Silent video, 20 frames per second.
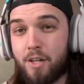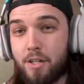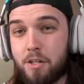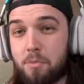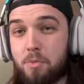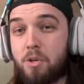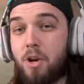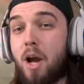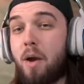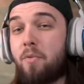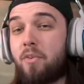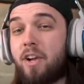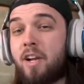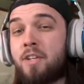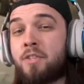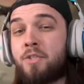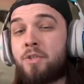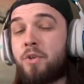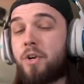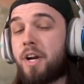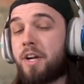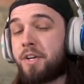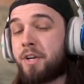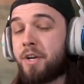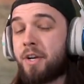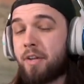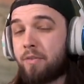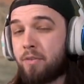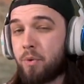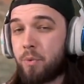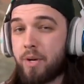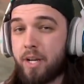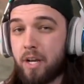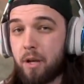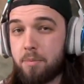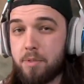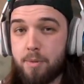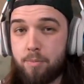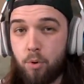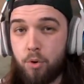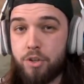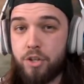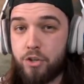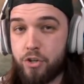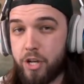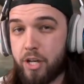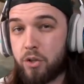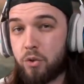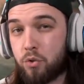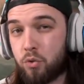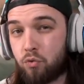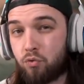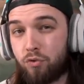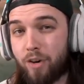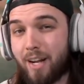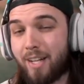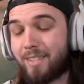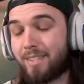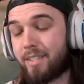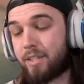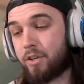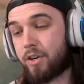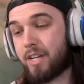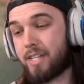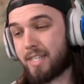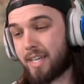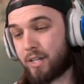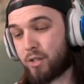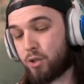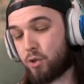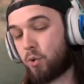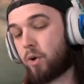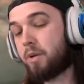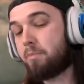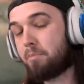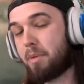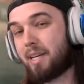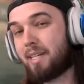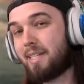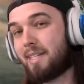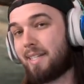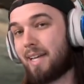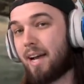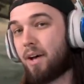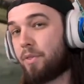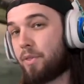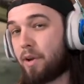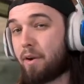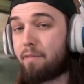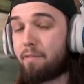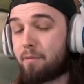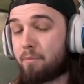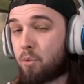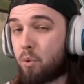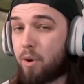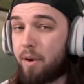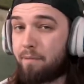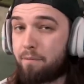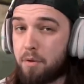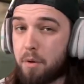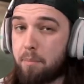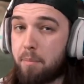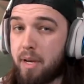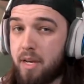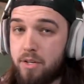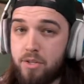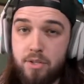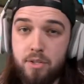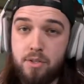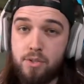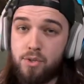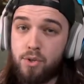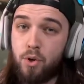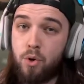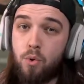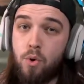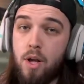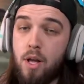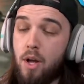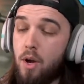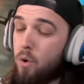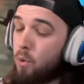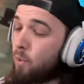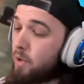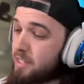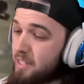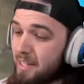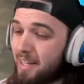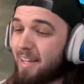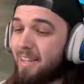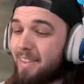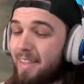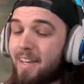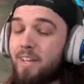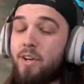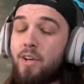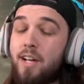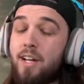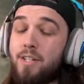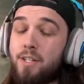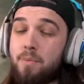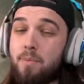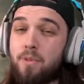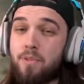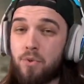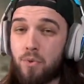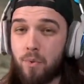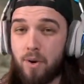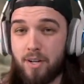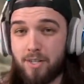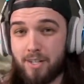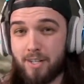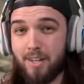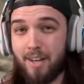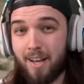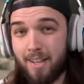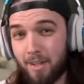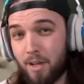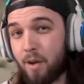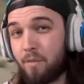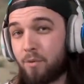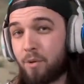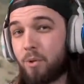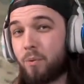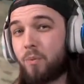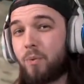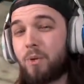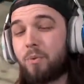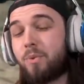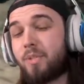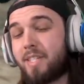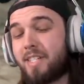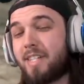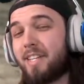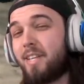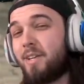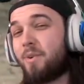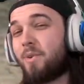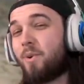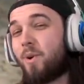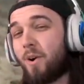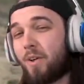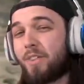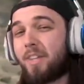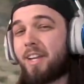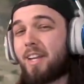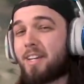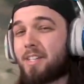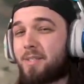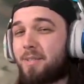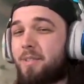Subscribe if you guys are new around here, and if you want to help support the channel directly, there is a join button down there for more information. So once again, thank you guys so much for watching. I love you. We will see you on the next